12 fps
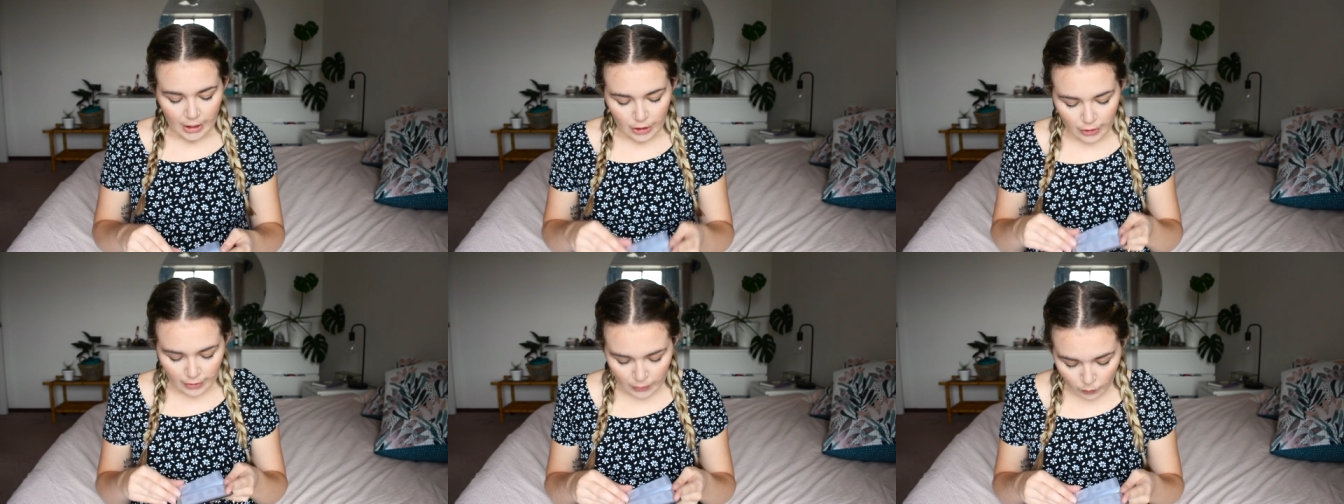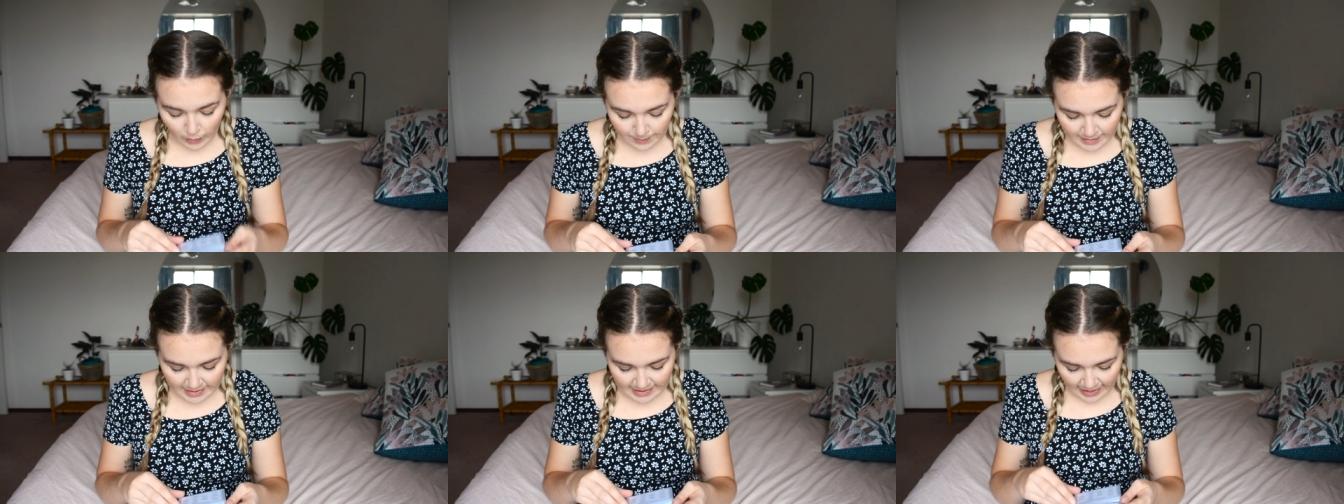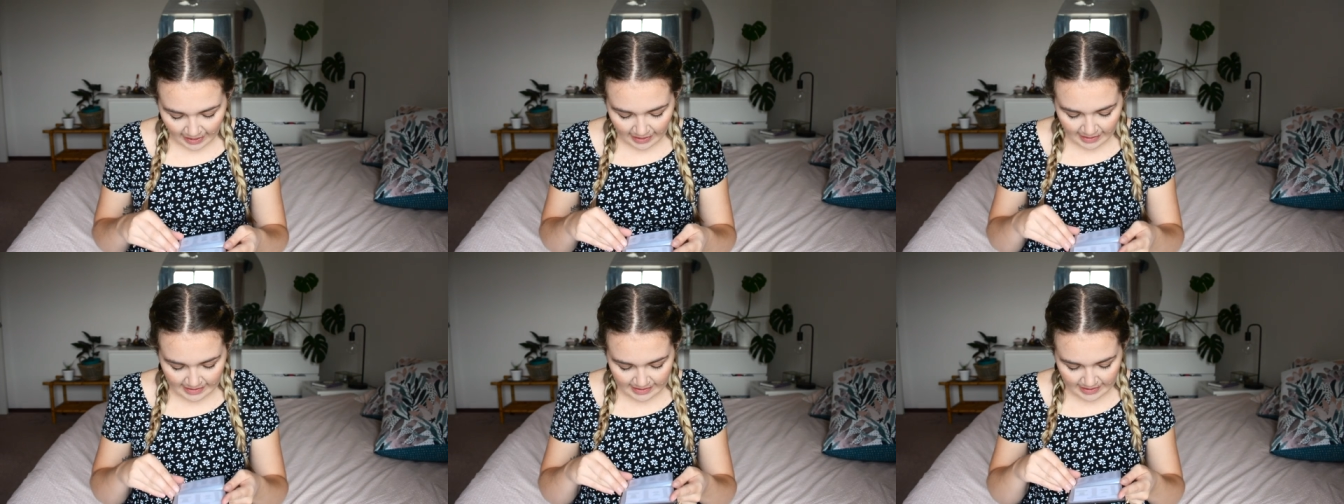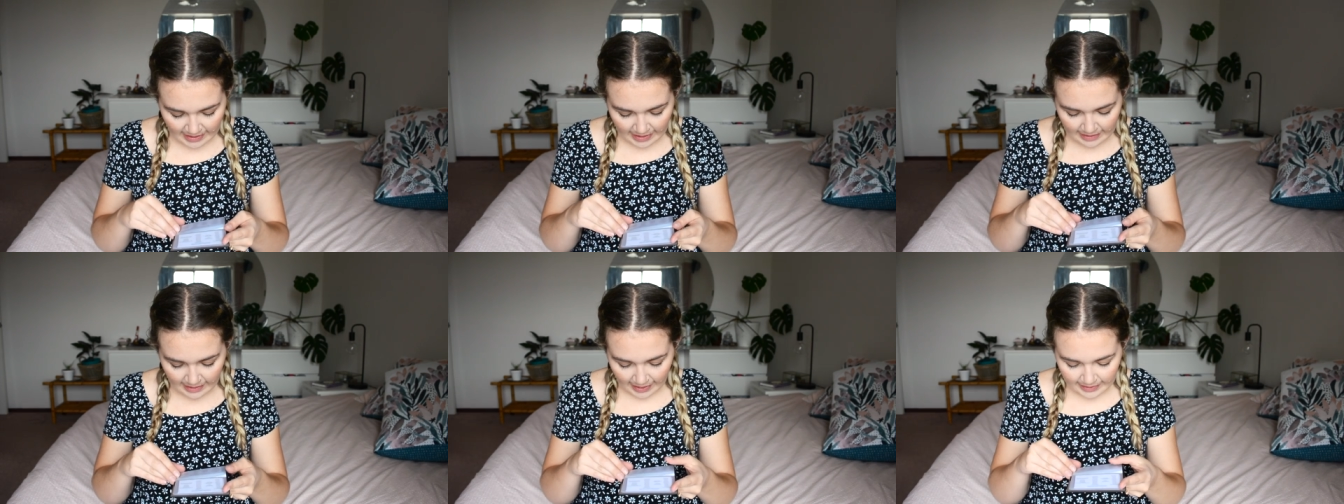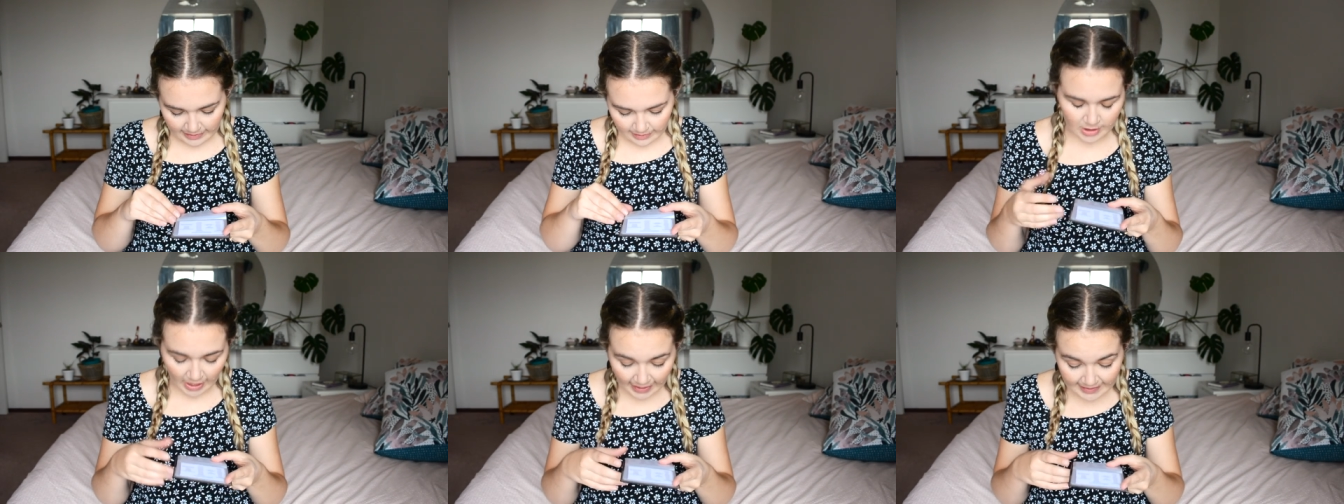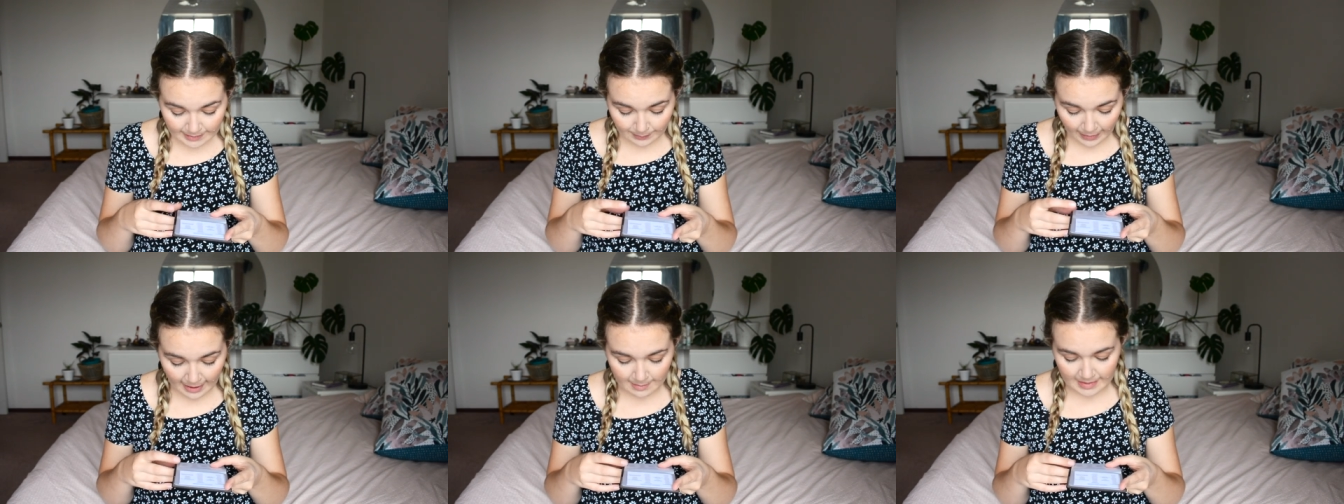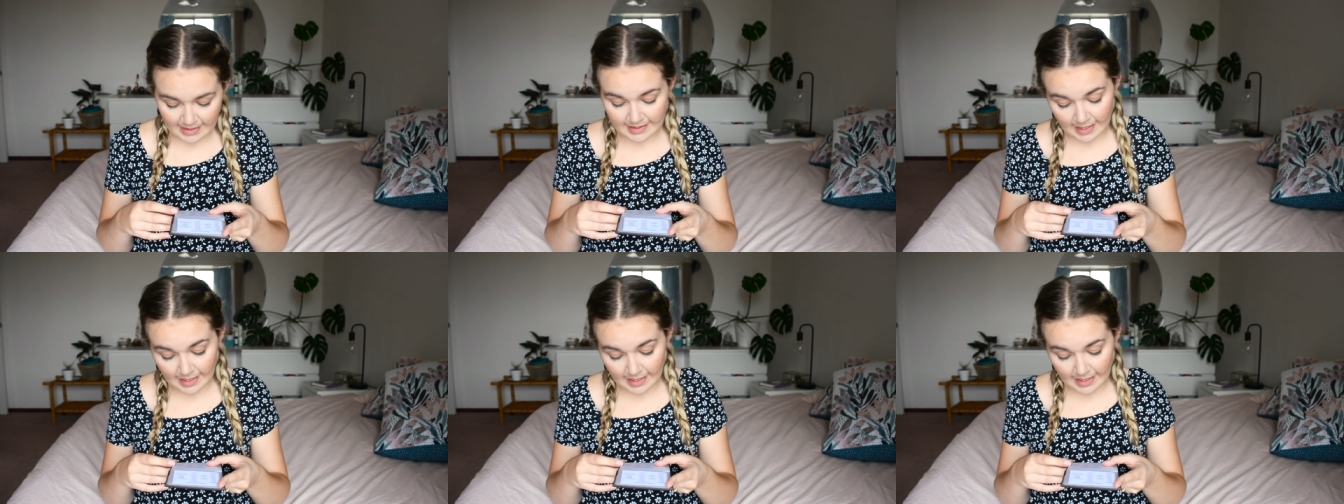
You just whip this out and see like diazepam is a